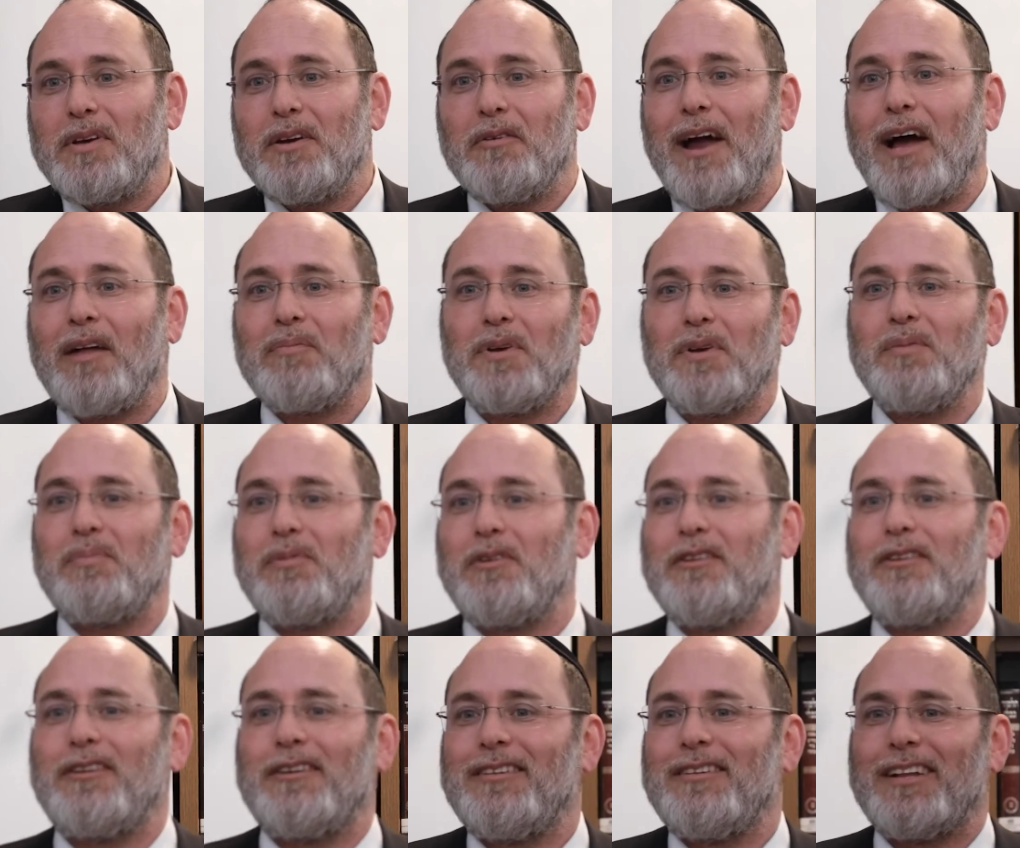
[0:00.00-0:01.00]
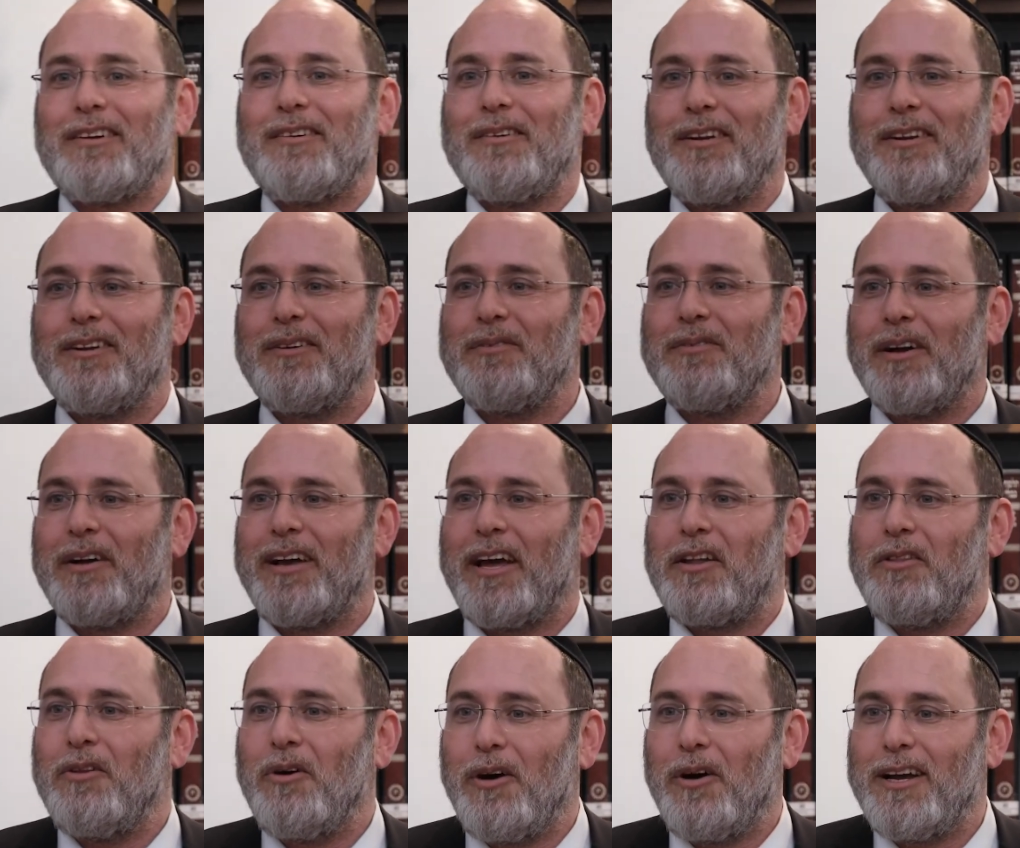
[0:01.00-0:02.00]
around people, or get
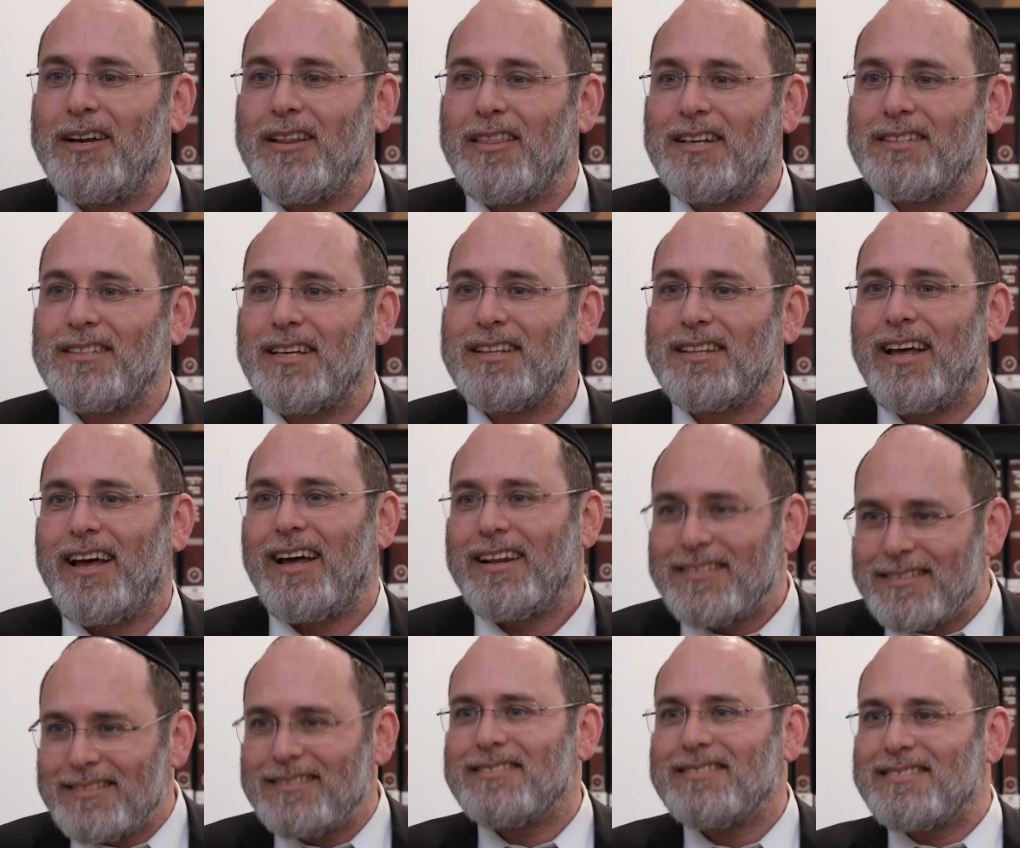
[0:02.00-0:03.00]
annoyed and things like that.